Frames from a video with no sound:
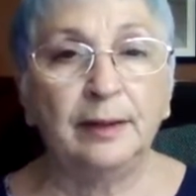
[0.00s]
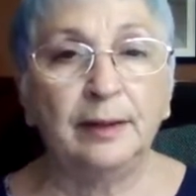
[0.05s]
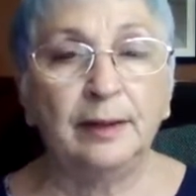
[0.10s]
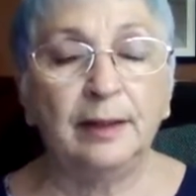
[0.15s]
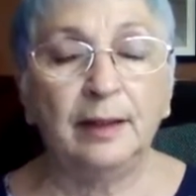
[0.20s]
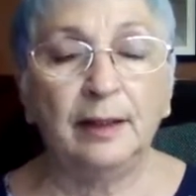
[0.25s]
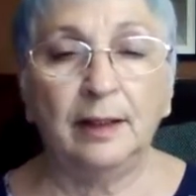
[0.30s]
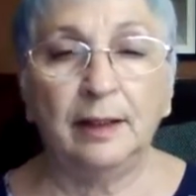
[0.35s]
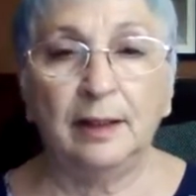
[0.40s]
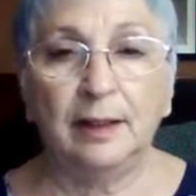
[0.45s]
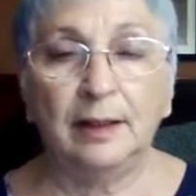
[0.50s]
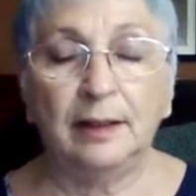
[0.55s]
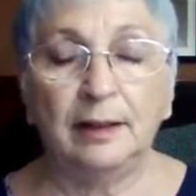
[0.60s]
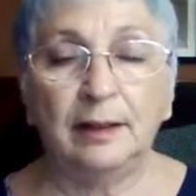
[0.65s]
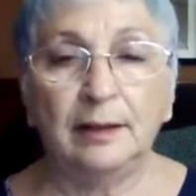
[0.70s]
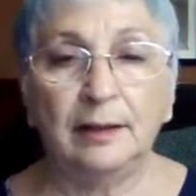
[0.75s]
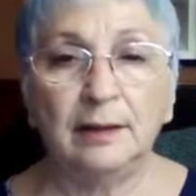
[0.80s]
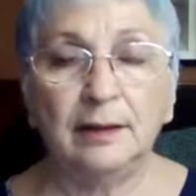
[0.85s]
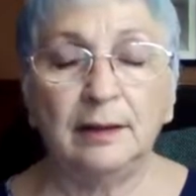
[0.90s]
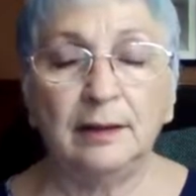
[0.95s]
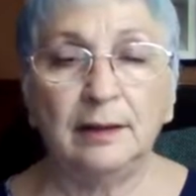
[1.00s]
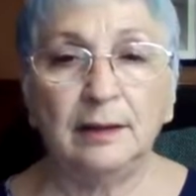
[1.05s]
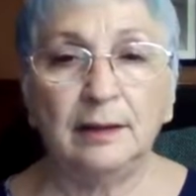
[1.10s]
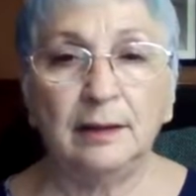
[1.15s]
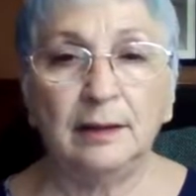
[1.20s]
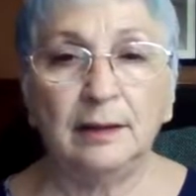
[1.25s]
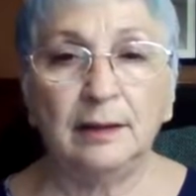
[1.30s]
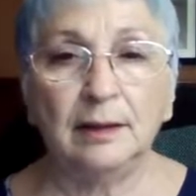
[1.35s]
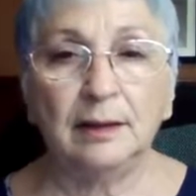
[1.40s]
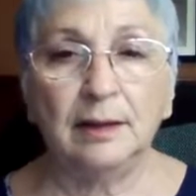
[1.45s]

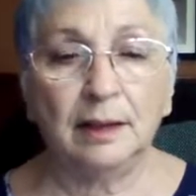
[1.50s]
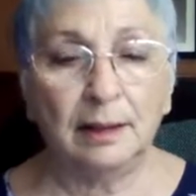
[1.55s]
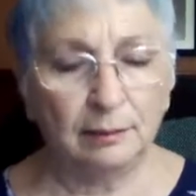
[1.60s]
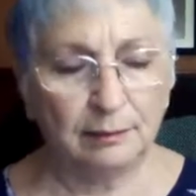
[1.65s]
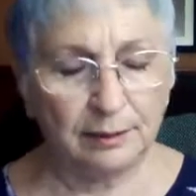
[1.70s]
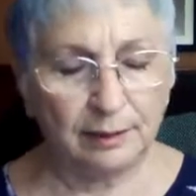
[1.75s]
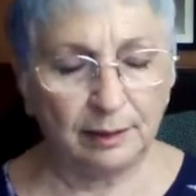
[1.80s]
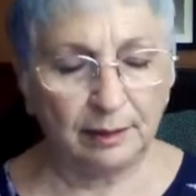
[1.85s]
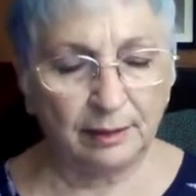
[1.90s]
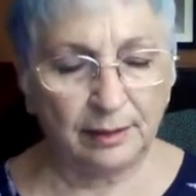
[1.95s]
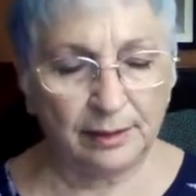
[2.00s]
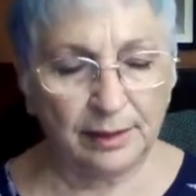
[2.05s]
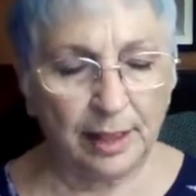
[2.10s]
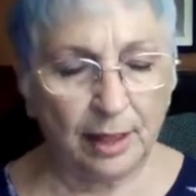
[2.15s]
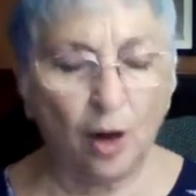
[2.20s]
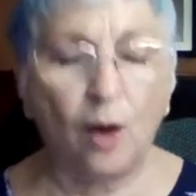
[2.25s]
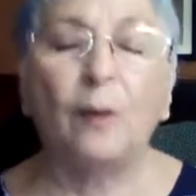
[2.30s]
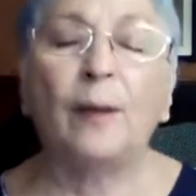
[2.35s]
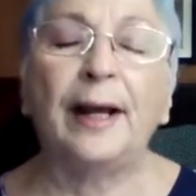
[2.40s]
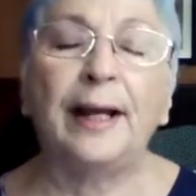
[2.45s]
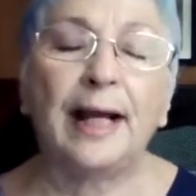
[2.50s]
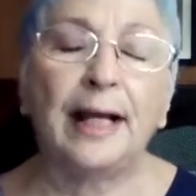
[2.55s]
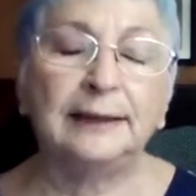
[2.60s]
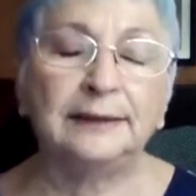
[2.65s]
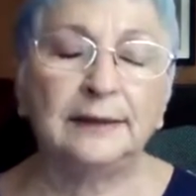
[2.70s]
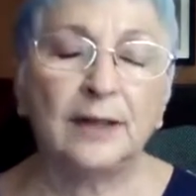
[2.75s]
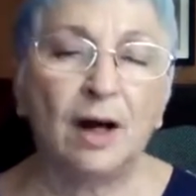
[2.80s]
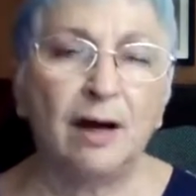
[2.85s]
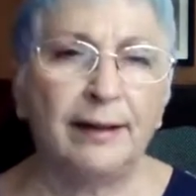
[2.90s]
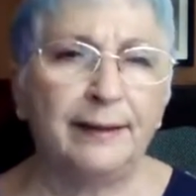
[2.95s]
what was I going to say? Oh, and I
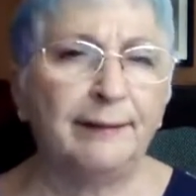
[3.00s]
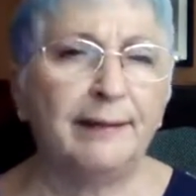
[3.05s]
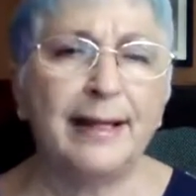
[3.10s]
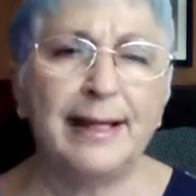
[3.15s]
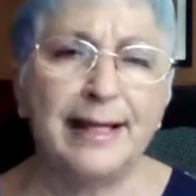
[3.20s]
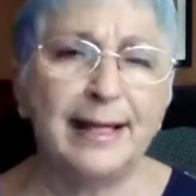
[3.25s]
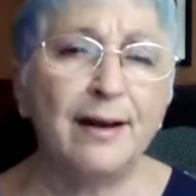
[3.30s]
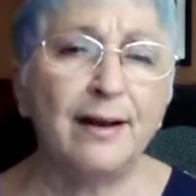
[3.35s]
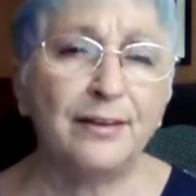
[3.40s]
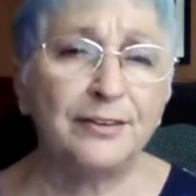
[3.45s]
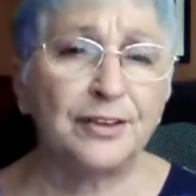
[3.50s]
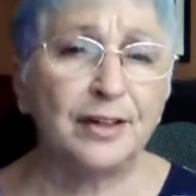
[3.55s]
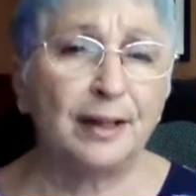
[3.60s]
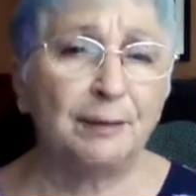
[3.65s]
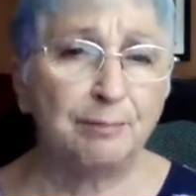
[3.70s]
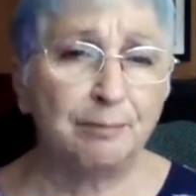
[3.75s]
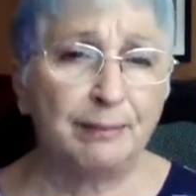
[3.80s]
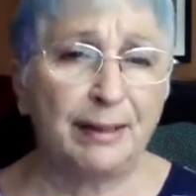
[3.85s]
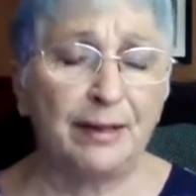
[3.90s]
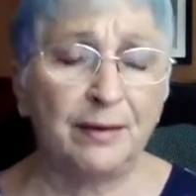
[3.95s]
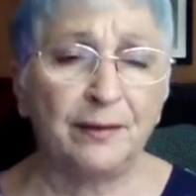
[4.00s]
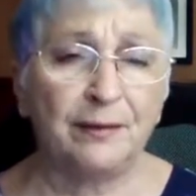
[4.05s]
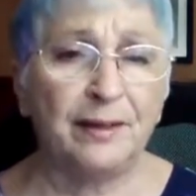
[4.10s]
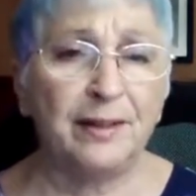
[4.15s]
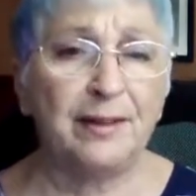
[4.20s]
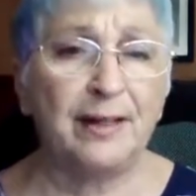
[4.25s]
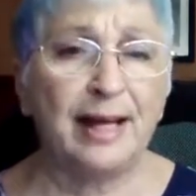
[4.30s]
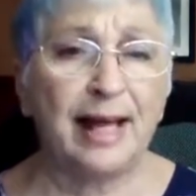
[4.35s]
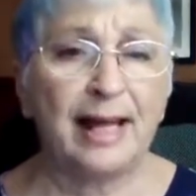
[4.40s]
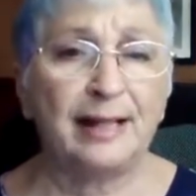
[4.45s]
saw that they
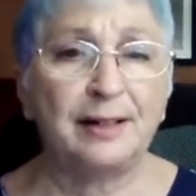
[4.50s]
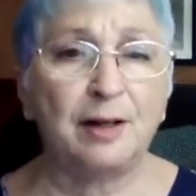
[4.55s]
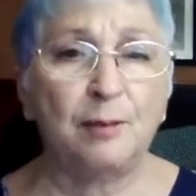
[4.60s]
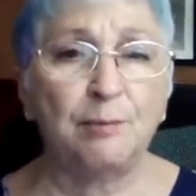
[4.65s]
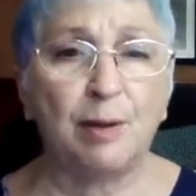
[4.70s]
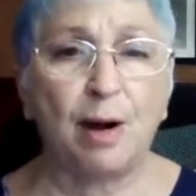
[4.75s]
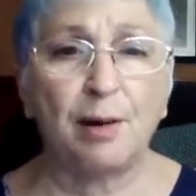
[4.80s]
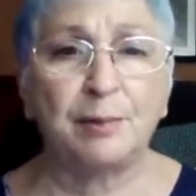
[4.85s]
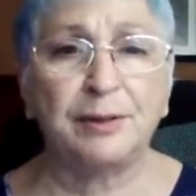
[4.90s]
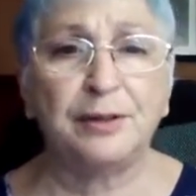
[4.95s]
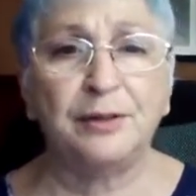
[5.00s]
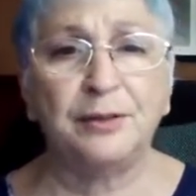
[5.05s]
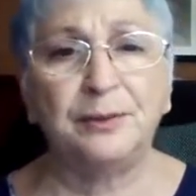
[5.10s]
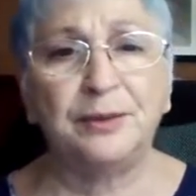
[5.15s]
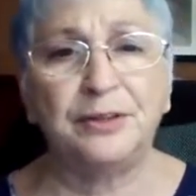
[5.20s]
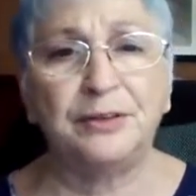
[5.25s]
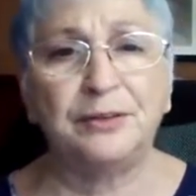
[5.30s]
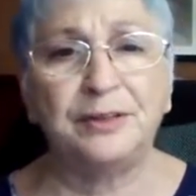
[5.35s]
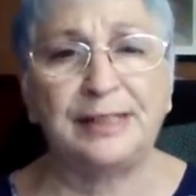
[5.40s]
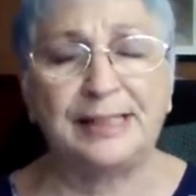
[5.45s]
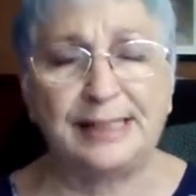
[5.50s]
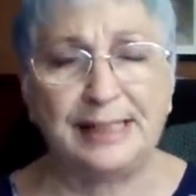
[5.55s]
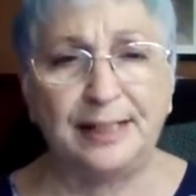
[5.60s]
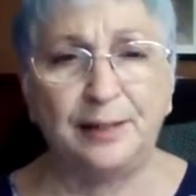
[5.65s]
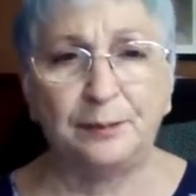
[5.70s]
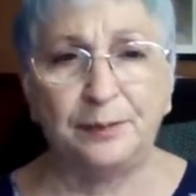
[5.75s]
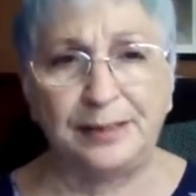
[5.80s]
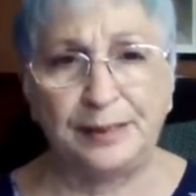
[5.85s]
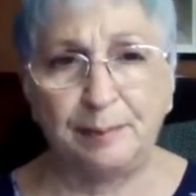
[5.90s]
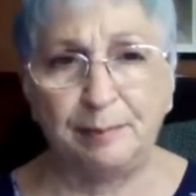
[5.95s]
apparently had a barbecue, and you could see
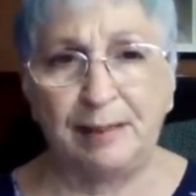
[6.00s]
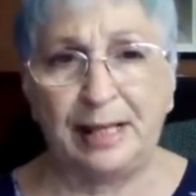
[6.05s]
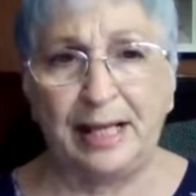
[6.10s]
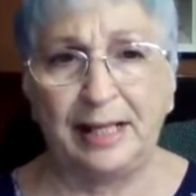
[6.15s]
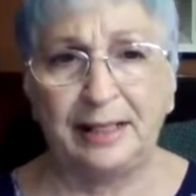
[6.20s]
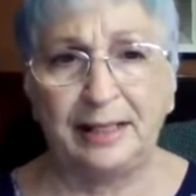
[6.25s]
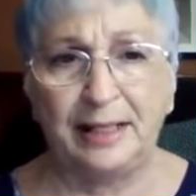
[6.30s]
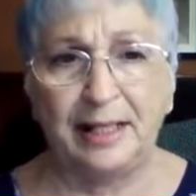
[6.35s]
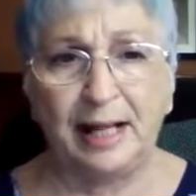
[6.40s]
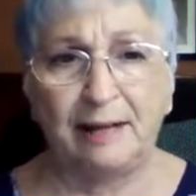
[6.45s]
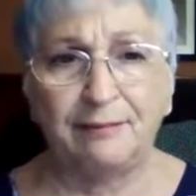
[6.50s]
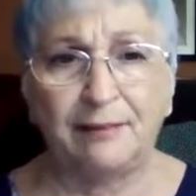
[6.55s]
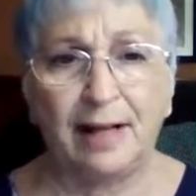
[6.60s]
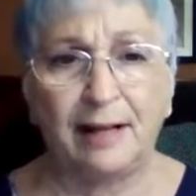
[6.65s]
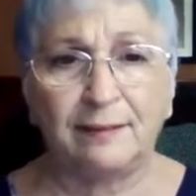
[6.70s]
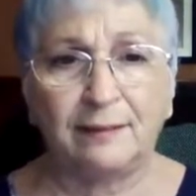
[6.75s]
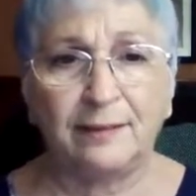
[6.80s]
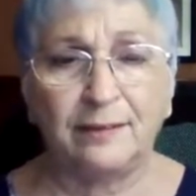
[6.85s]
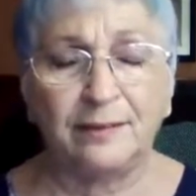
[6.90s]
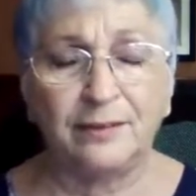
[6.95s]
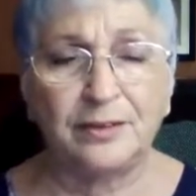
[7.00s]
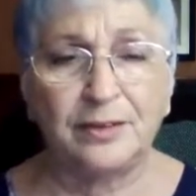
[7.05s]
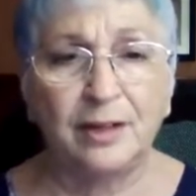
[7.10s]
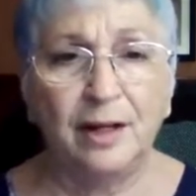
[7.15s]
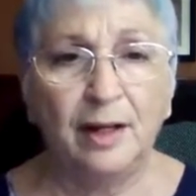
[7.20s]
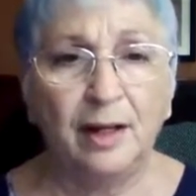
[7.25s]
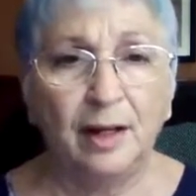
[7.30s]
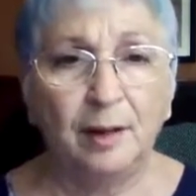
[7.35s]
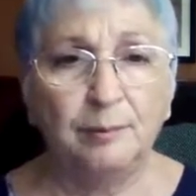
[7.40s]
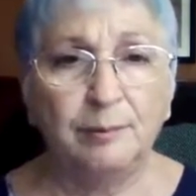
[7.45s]
it was abandoned. I've got those
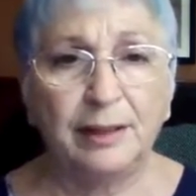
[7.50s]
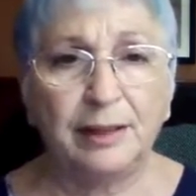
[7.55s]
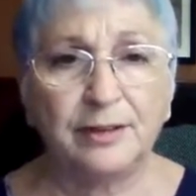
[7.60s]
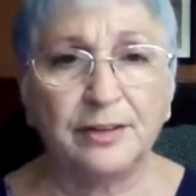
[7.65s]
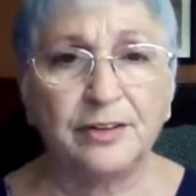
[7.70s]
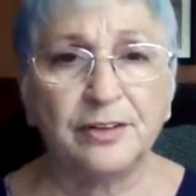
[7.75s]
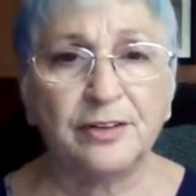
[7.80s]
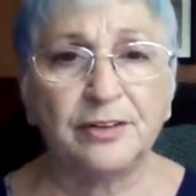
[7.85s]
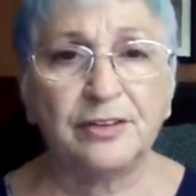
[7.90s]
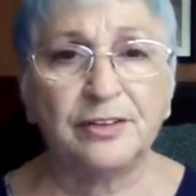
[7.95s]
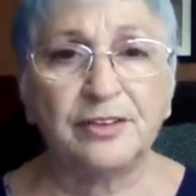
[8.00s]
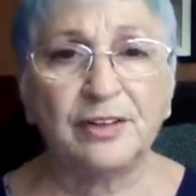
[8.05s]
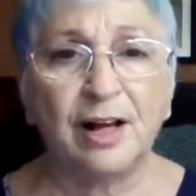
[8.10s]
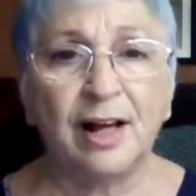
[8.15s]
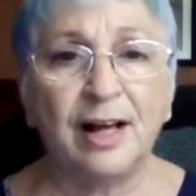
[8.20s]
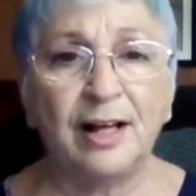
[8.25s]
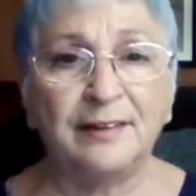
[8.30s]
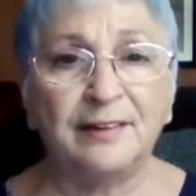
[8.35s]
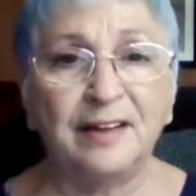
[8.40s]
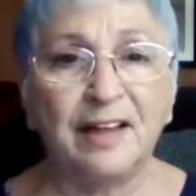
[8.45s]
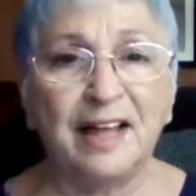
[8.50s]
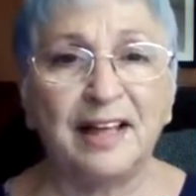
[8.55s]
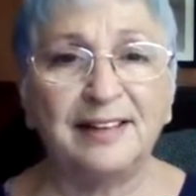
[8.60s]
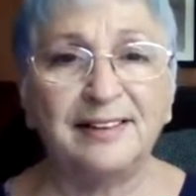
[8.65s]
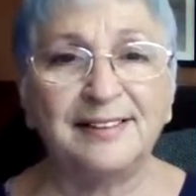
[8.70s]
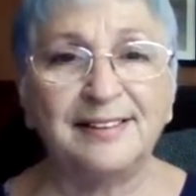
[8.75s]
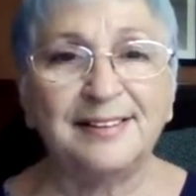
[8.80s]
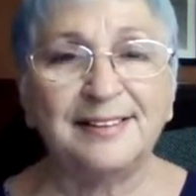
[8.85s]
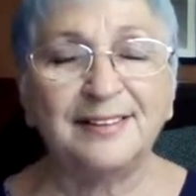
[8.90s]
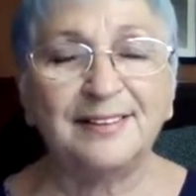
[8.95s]
pictures
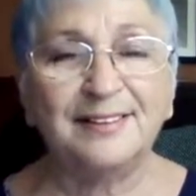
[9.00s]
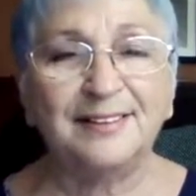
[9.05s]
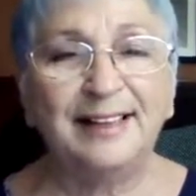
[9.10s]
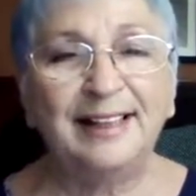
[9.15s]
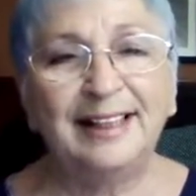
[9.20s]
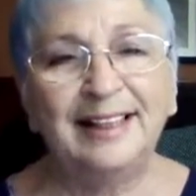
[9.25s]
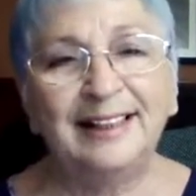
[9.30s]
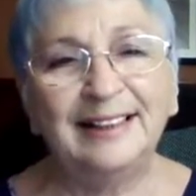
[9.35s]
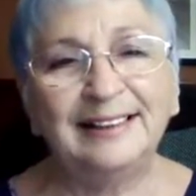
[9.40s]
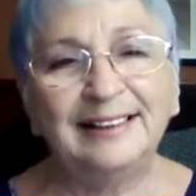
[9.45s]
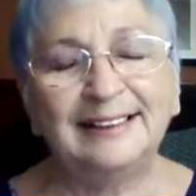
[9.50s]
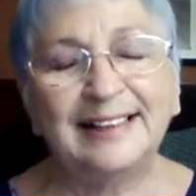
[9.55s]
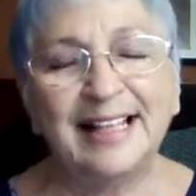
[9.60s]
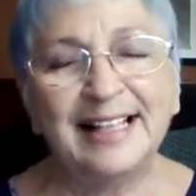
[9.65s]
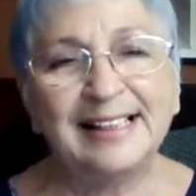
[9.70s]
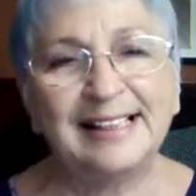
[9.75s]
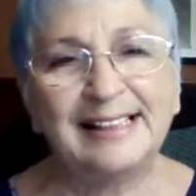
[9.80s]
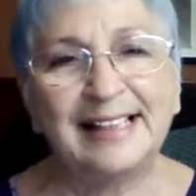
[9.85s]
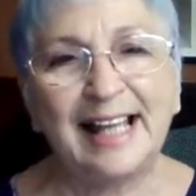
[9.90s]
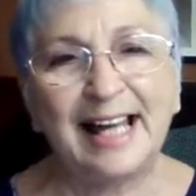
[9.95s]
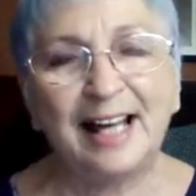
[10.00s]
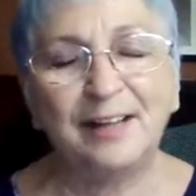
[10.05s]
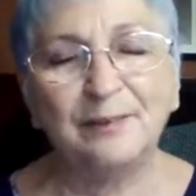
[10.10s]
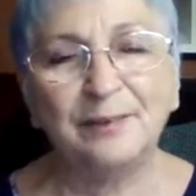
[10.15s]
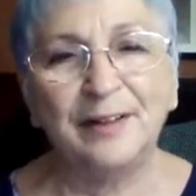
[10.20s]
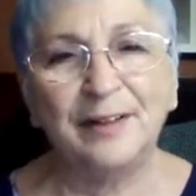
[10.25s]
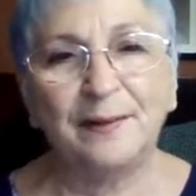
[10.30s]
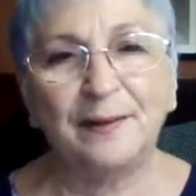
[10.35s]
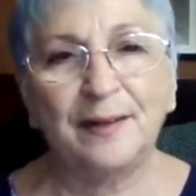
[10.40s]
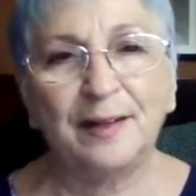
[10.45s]
online. So it's kind of sad when
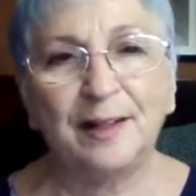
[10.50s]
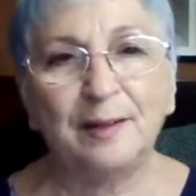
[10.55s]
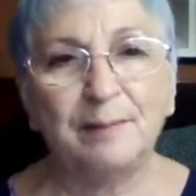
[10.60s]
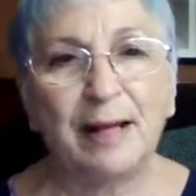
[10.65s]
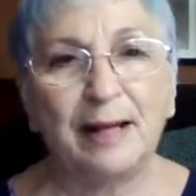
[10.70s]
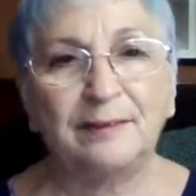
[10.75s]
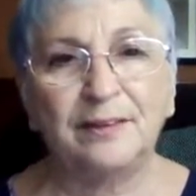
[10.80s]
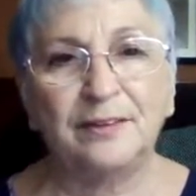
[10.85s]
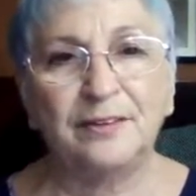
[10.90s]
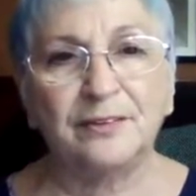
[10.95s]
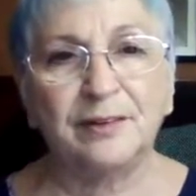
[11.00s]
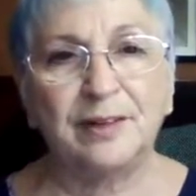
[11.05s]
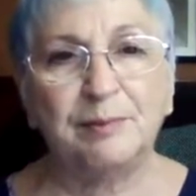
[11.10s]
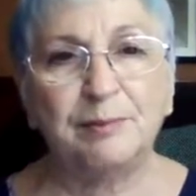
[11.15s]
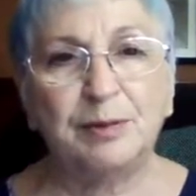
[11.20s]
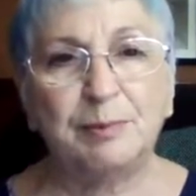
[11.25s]
you think about the dreams